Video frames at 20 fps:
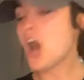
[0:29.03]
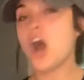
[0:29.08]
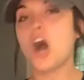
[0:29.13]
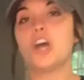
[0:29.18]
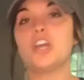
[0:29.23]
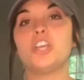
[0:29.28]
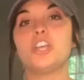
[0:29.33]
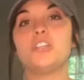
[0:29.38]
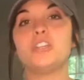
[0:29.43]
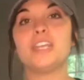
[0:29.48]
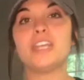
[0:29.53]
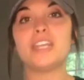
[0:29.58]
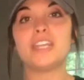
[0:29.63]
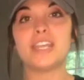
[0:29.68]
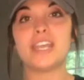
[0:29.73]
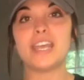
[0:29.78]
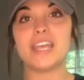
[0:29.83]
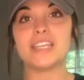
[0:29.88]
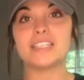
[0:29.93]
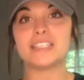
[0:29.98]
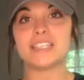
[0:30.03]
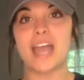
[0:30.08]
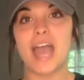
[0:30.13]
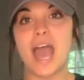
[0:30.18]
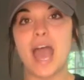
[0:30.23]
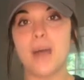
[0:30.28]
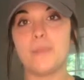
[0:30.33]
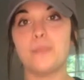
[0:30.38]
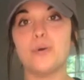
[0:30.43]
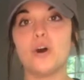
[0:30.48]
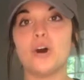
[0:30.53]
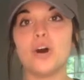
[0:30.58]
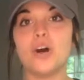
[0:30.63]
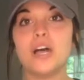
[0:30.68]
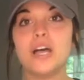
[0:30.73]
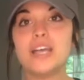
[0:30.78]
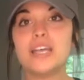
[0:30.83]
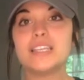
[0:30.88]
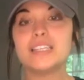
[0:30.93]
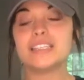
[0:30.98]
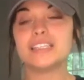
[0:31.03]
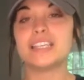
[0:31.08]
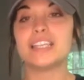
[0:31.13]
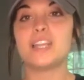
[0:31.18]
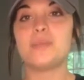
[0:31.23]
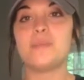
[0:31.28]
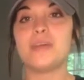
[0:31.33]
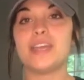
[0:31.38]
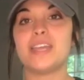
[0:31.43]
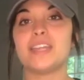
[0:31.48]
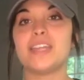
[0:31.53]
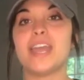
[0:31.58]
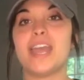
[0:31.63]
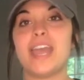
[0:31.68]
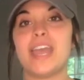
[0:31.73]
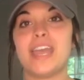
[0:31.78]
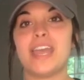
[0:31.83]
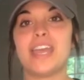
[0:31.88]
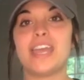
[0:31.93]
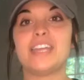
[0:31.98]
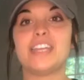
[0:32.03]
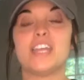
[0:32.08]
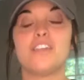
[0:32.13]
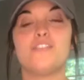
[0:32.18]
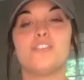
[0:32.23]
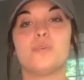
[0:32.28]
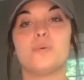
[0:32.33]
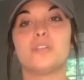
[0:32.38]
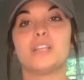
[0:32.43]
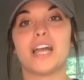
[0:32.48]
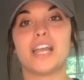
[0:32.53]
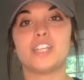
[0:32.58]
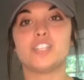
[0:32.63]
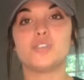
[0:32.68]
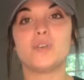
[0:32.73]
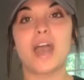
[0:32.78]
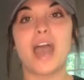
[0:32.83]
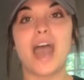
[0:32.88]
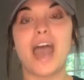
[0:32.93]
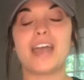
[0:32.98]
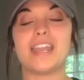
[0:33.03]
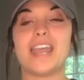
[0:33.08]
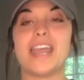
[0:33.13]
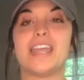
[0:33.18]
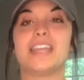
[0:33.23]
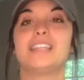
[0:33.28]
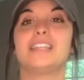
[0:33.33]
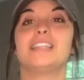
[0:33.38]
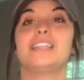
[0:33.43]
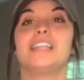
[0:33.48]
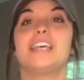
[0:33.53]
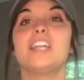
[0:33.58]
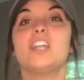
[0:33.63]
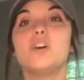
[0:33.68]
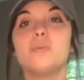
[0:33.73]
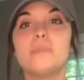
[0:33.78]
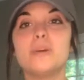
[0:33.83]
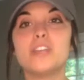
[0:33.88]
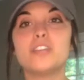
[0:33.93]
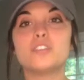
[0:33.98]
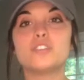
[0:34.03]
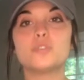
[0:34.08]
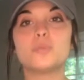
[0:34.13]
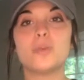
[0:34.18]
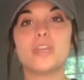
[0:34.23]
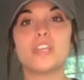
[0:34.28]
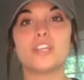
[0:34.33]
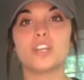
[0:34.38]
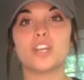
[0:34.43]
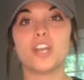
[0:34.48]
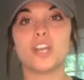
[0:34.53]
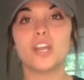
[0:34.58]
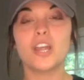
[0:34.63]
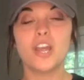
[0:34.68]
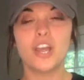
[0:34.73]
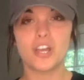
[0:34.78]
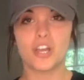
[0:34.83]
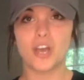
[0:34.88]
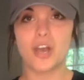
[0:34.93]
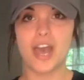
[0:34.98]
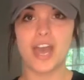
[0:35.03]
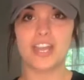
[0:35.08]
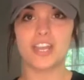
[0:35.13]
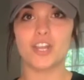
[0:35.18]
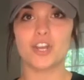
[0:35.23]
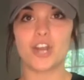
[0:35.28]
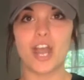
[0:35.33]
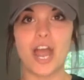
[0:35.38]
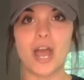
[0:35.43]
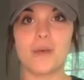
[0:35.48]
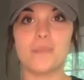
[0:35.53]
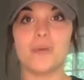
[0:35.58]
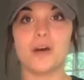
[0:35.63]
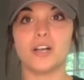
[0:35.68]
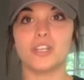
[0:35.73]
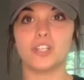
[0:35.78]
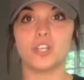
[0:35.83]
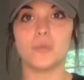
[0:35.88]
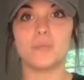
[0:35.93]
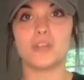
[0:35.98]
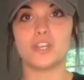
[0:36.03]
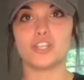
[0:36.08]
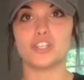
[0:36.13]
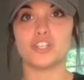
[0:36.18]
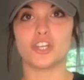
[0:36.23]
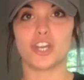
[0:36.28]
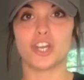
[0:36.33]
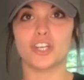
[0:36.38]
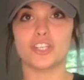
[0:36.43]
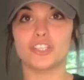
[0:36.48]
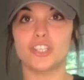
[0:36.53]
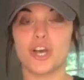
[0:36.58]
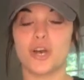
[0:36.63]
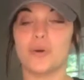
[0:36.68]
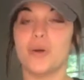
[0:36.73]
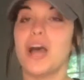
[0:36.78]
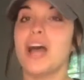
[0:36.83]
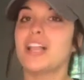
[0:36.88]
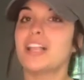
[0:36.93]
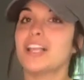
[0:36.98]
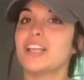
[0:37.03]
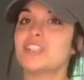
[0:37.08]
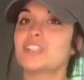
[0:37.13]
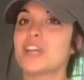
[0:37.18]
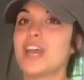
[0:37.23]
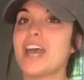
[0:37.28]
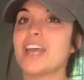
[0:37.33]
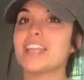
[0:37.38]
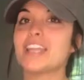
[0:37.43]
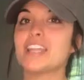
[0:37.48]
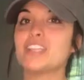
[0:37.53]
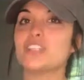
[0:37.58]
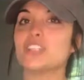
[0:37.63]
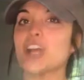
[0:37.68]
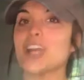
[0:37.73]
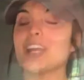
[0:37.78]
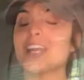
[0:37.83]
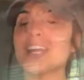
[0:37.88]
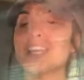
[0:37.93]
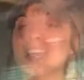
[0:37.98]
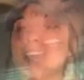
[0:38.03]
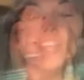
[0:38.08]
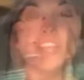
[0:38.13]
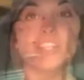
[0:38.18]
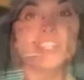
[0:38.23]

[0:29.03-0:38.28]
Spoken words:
all you need is an apple, cinnamon, and if you would like to add a little bit of sweetener, go ahead and grab a little bit of sugar. So let's go ahead and get started.